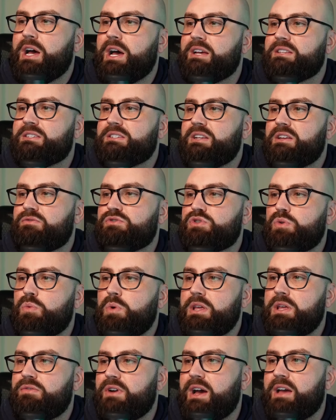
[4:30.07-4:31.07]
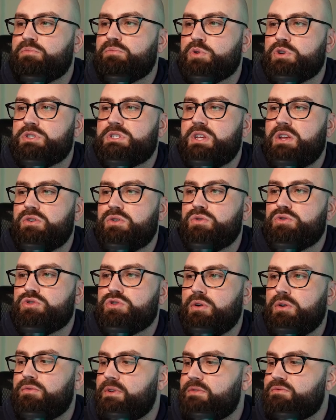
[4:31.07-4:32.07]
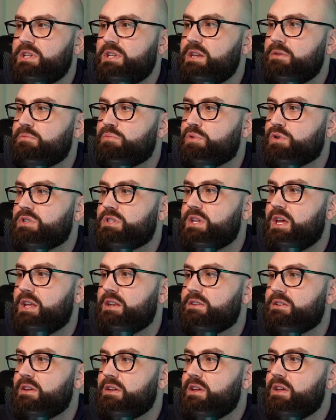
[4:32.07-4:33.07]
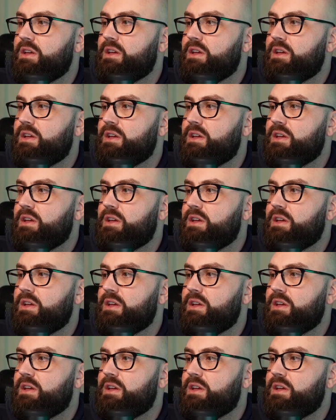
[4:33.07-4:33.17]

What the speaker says: positive, 25% neutral, 15%